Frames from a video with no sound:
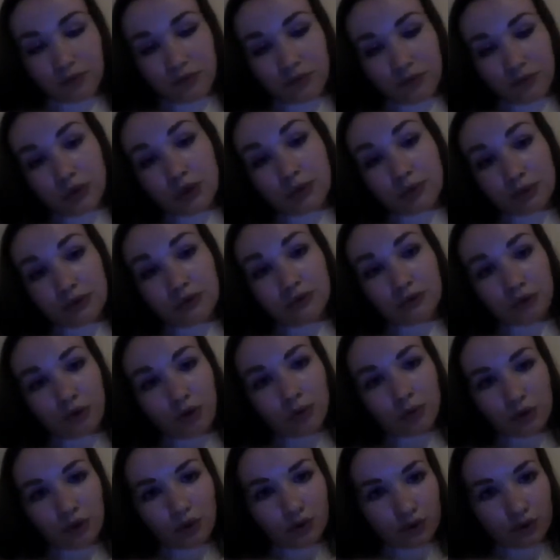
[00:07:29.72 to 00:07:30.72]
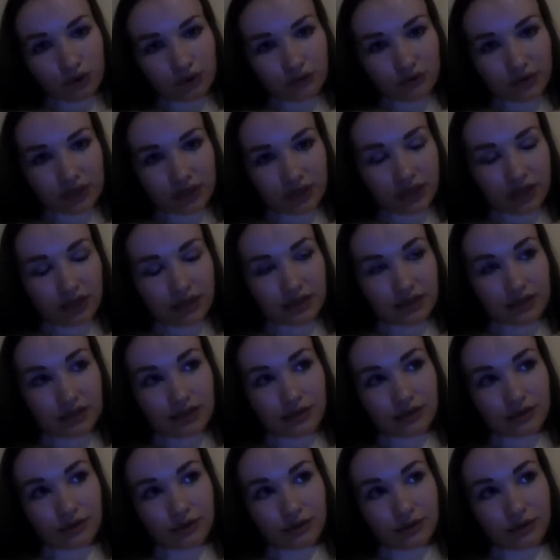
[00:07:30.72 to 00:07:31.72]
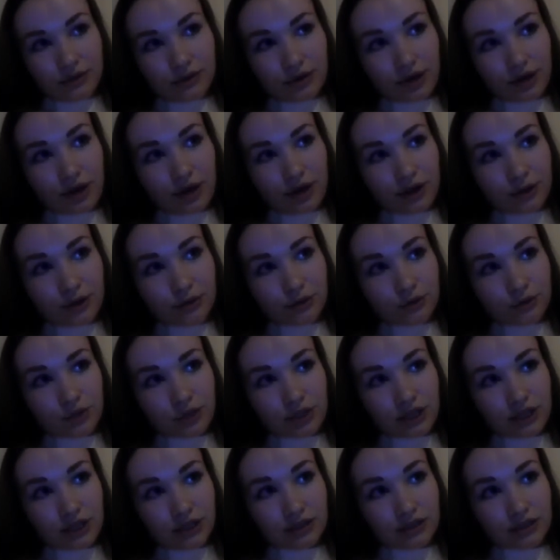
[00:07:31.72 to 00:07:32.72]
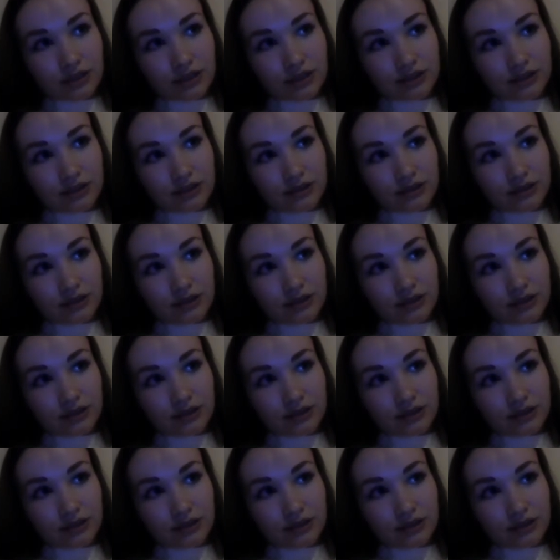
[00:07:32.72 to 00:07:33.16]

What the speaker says: perform lots of scans. So I would say that